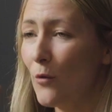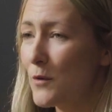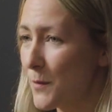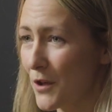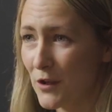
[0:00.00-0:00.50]

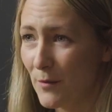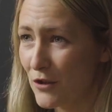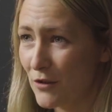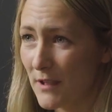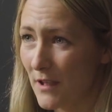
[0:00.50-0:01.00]
always want to
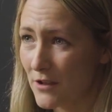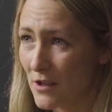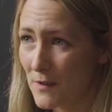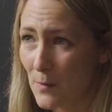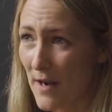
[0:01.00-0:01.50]
do our due
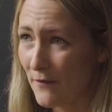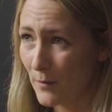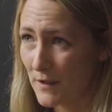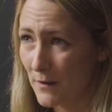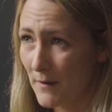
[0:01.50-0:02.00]
diligence,
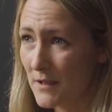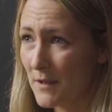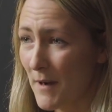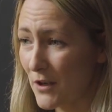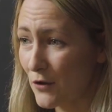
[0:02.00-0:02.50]
whatever we're
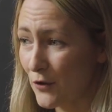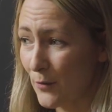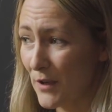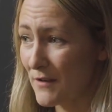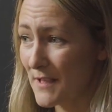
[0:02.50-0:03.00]
doing, to make sure
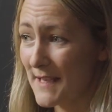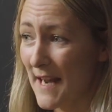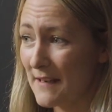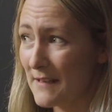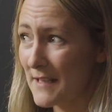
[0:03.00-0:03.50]
that we
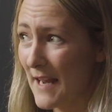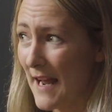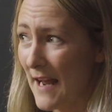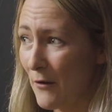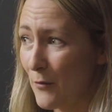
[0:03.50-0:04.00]
understand
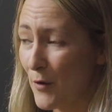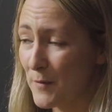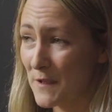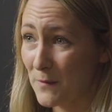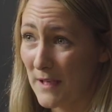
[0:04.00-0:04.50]
how the
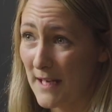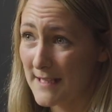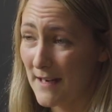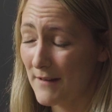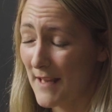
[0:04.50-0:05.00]
properties would
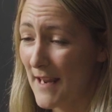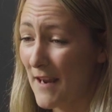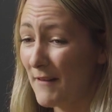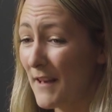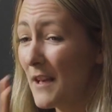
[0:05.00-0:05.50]
let out in that
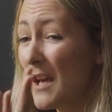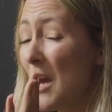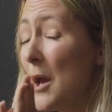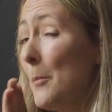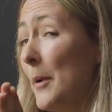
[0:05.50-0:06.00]
area.
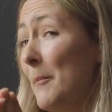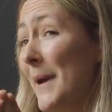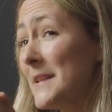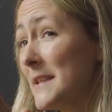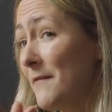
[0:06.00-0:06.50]

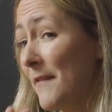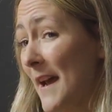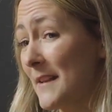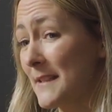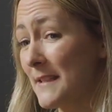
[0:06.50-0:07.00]
But better than
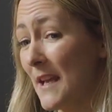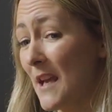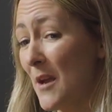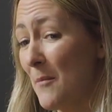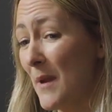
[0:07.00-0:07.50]
flats
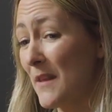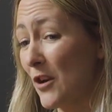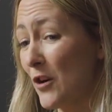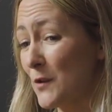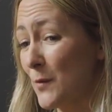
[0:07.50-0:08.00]

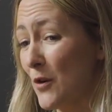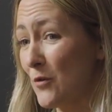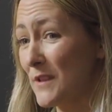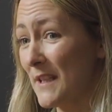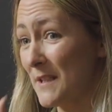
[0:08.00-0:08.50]
in the
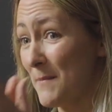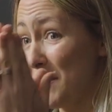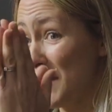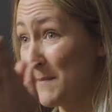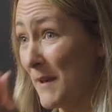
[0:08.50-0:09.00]
Cotswolds is
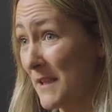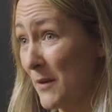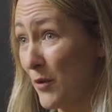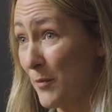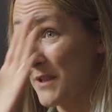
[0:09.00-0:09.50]
maybe
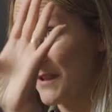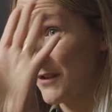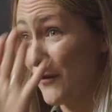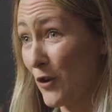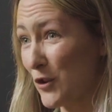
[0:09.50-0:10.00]
splitting a
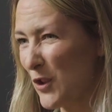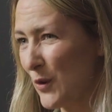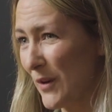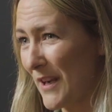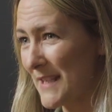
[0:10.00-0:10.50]
property so you've got
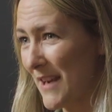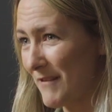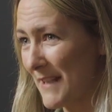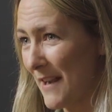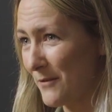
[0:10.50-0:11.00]
two like
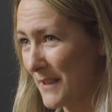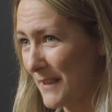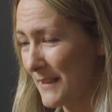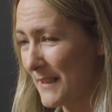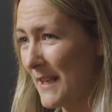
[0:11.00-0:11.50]
terrace
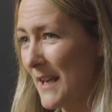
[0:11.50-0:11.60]
houses.